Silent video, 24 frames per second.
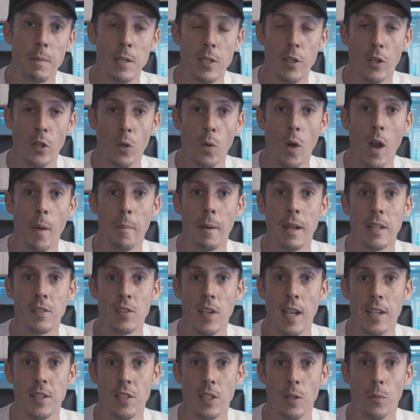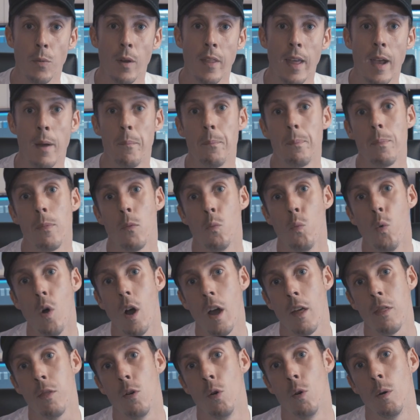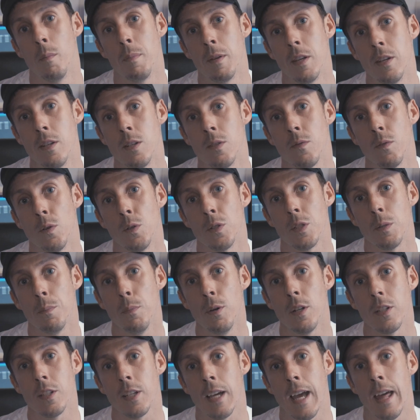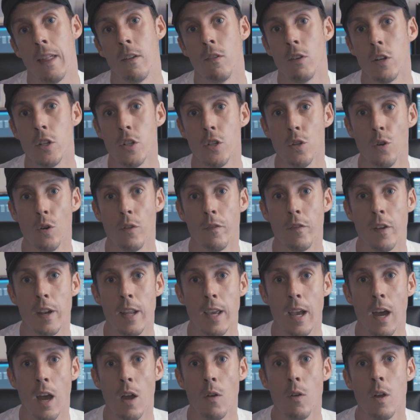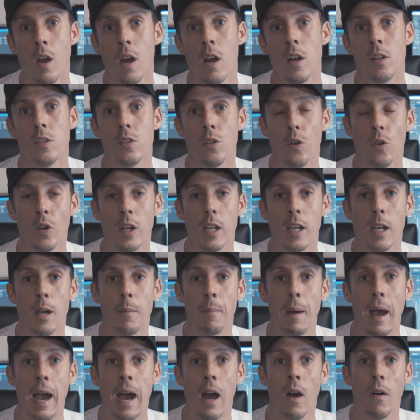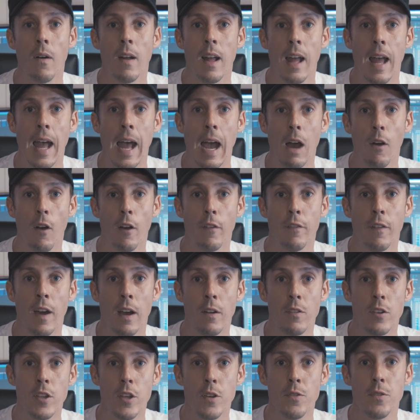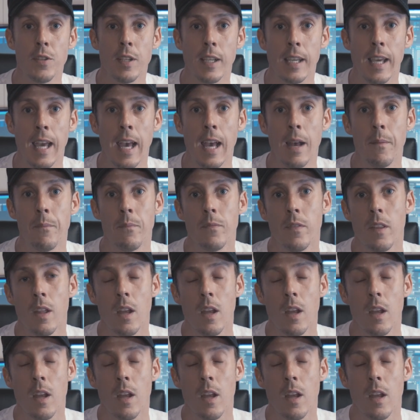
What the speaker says: been doing quite a bit of testing with it, and what I thought would be useful is to put together a short video talking about how I found using it,